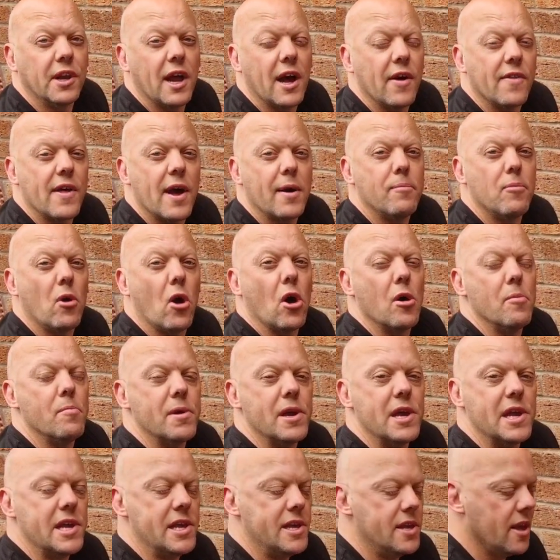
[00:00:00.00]
Now that might
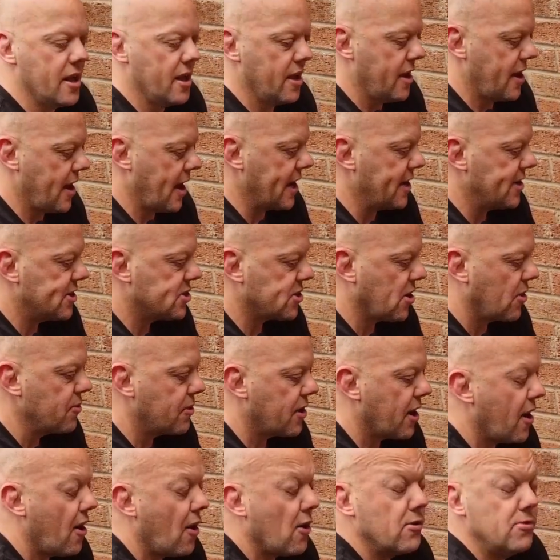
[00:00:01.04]
be a
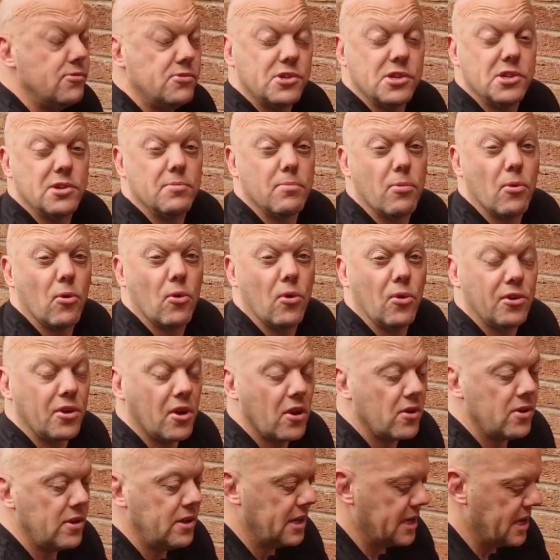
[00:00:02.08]
soaker hose in a
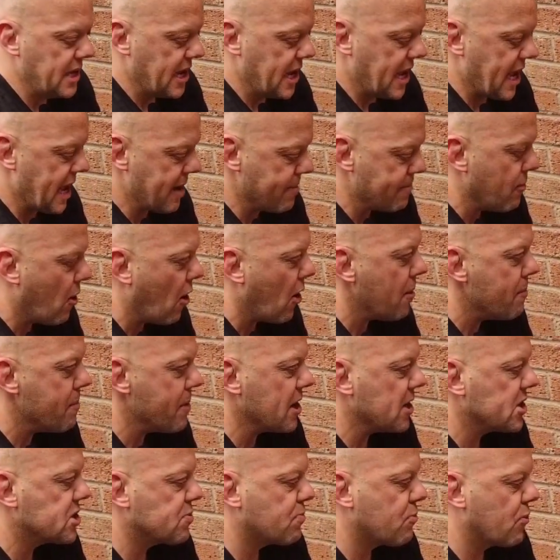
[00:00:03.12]
border, it might be
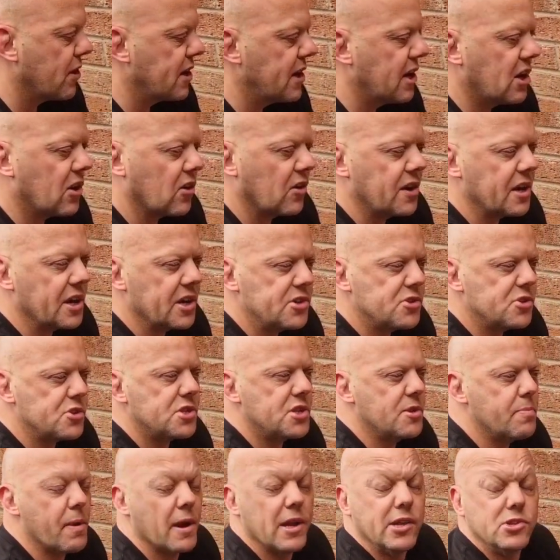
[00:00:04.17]
a sprinkler, and it just
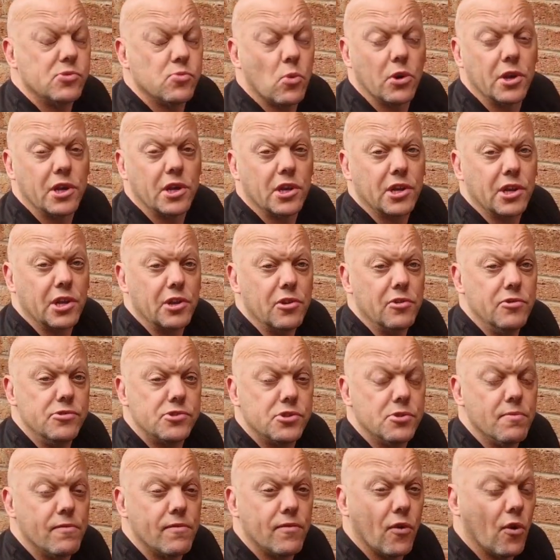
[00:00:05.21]
depends what you're going to use
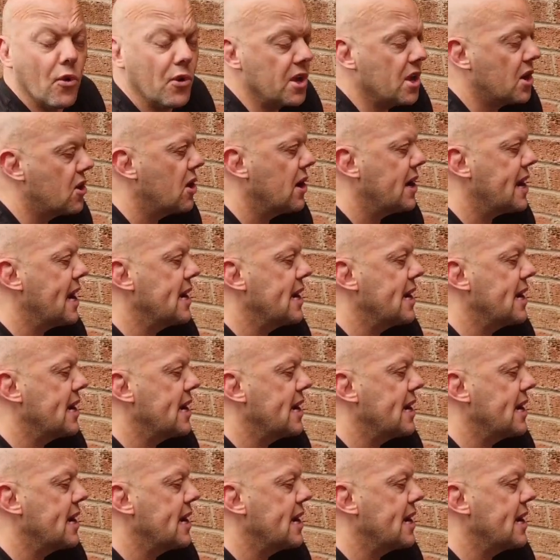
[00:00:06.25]
them for. You could